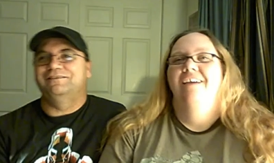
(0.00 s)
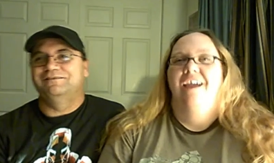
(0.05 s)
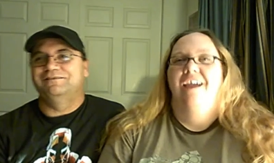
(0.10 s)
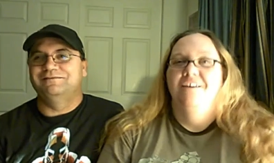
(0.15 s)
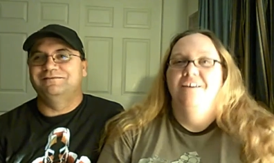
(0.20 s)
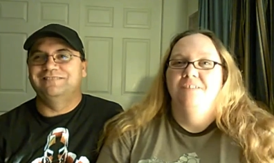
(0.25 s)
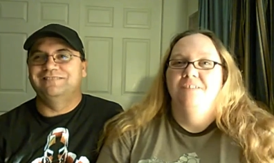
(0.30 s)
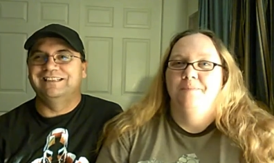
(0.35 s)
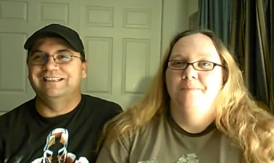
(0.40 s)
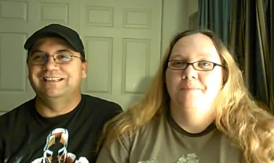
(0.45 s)
Speaker 1: I
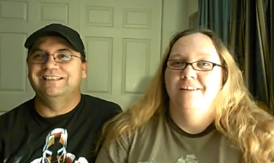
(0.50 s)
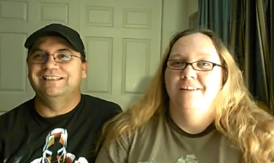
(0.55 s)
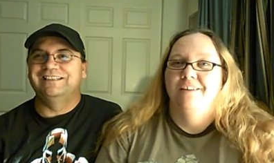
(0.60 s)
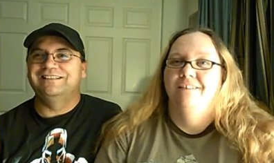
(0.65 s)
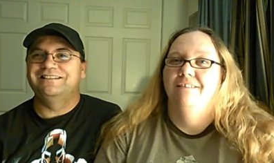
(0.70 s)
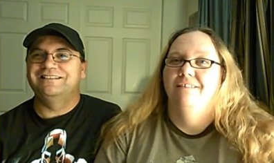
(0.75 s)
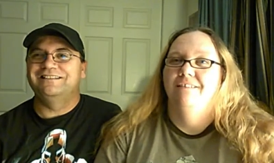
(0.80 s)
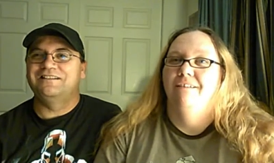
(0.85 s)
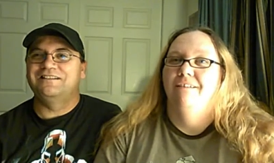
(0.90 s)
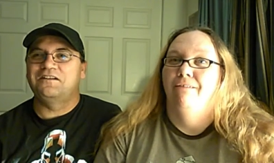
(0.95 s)
know it's
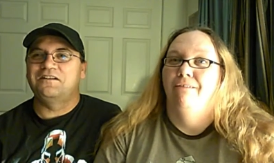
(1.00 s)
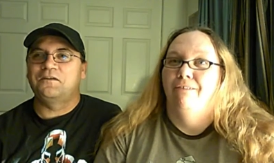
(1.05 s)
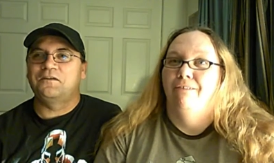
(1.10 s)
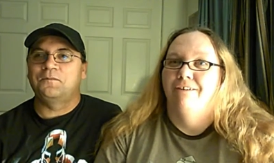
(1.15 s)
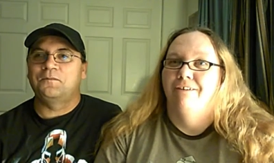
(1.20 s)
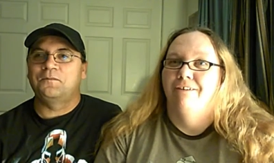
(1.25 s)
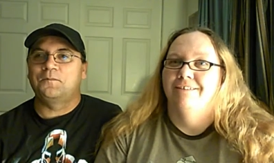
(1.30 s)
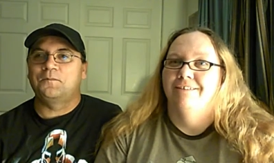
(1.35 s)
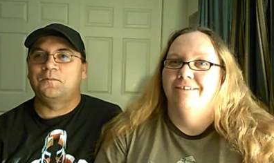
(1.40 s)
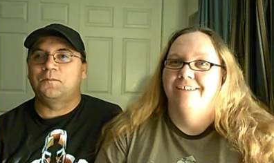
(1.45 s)
been a
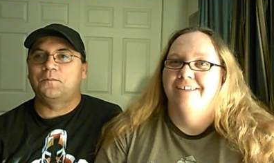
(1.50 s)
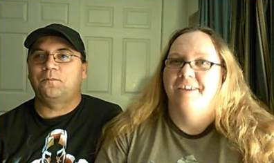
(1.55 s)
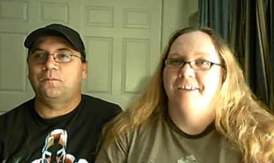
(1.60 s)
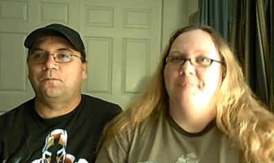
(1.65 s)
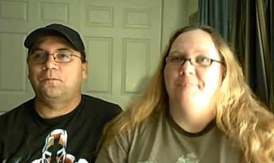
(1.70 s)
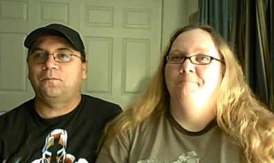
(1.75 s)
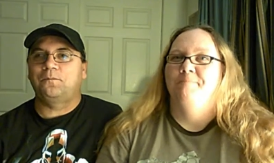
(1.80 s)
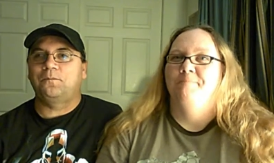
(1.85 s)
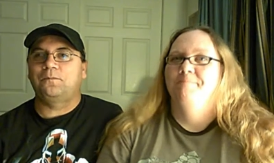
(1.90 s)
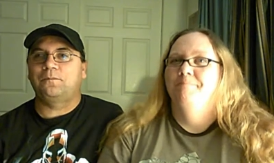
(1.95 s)
long
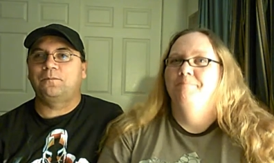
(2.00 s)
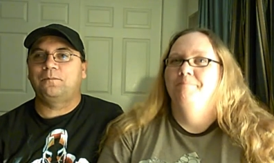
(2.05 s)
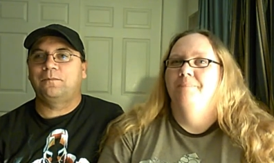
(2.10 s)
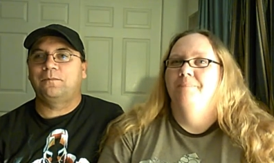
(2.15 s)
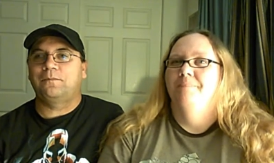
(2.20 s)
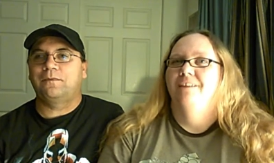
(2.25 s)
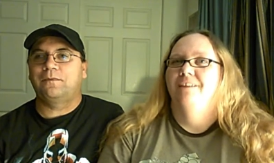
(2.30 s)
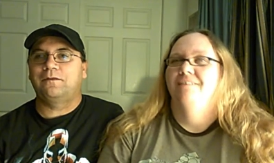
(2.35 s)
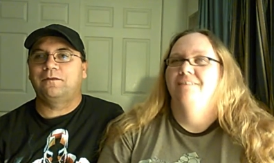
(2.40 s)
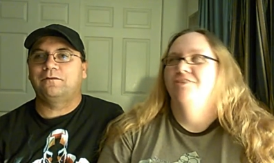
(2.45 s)
time,
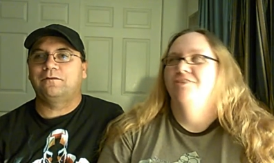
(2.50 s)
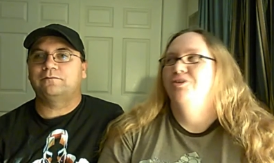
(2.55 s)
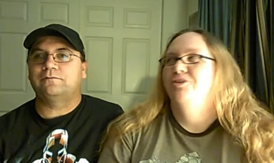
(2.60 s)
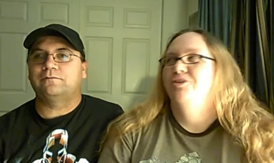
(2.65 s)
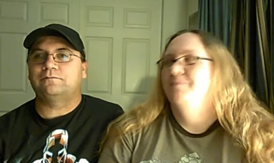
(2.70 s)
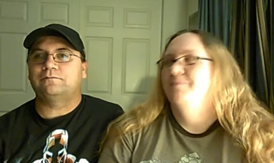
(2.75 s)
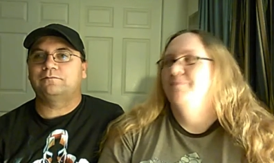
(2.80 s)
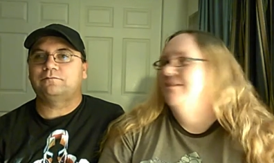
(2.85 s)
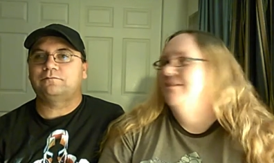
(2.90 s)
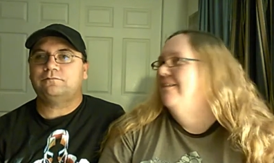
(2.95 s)
but there's
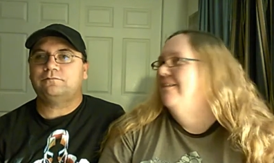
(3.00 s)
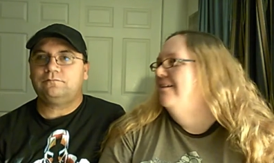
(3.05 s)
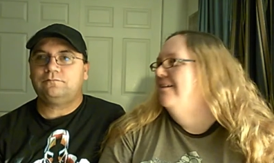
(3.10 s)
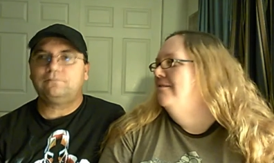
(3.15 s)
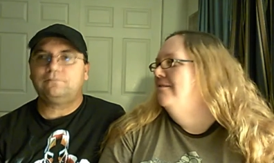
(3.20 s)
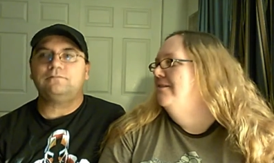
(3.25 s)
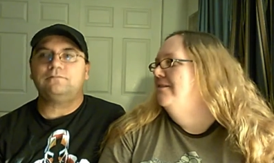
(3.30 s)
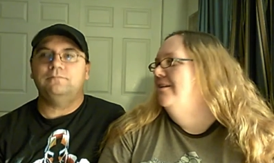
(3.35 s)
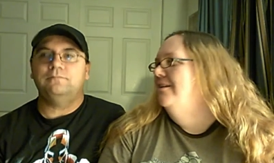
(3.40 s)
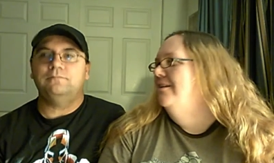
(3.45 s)
just been a lot
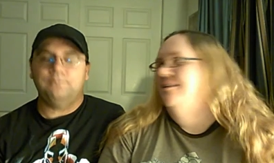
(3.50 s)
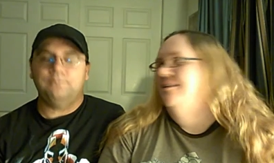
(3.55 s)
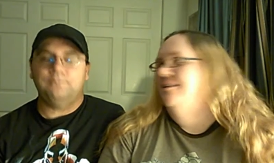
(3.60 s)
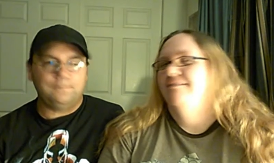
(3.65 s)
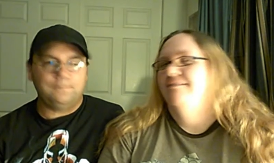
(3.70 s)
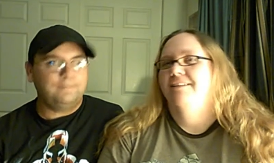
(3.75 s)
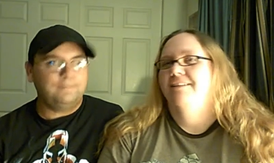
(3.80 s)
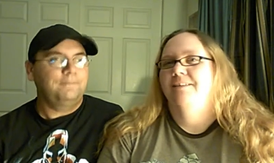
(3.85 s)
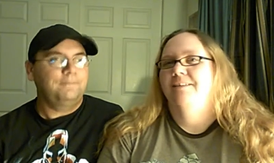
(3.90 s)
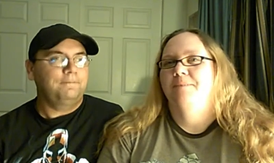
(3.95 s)
going
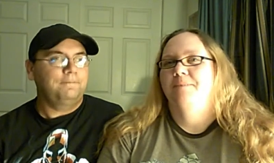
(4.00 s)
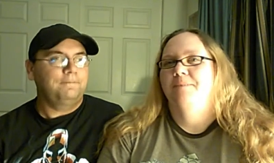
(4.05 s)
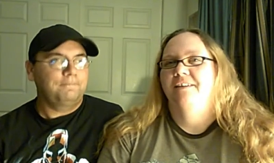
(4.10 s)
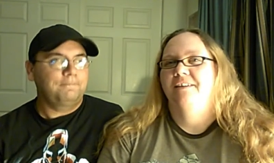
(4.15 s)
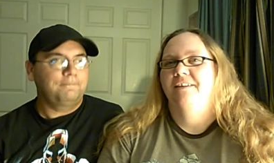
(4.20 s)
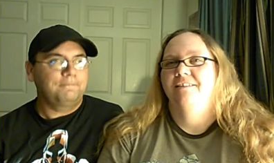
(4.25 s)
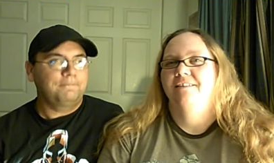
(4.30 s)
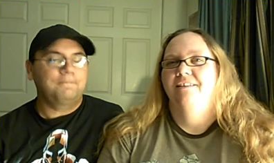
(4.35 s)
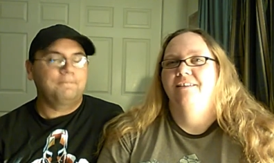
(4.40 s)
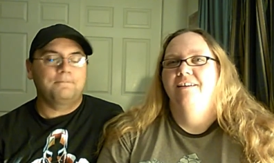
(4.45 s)
on. It's
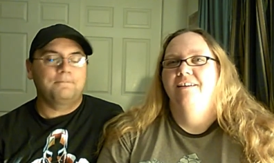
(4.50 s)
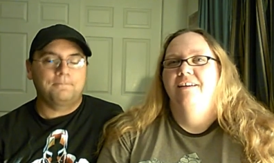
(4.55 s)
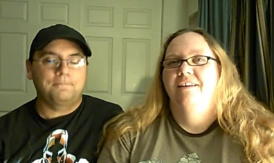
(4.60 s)
been